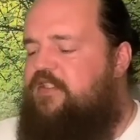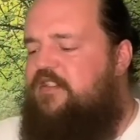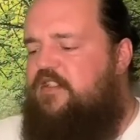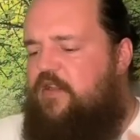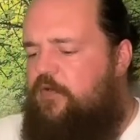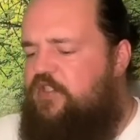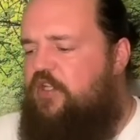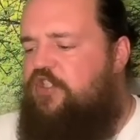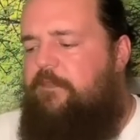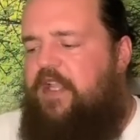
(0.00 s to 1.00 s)
Since there is
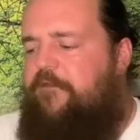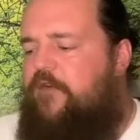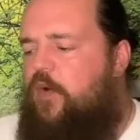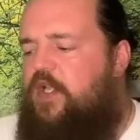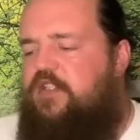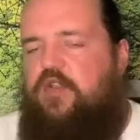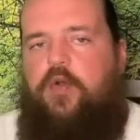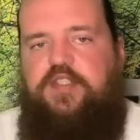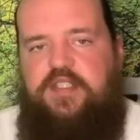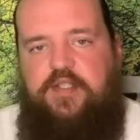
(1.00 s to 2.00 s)
such a big focus
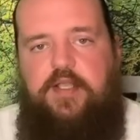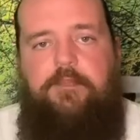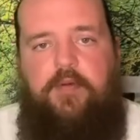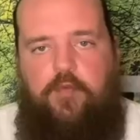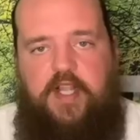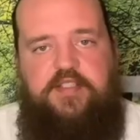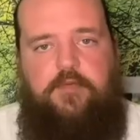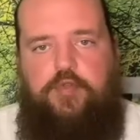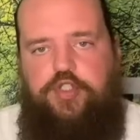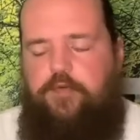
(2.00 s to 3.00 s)
on sleep and rest
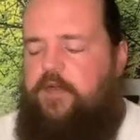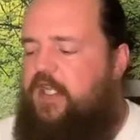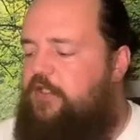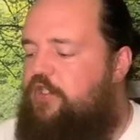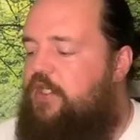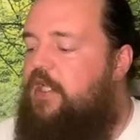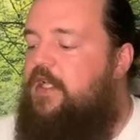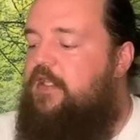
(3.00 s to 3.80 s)
and rejuvenation,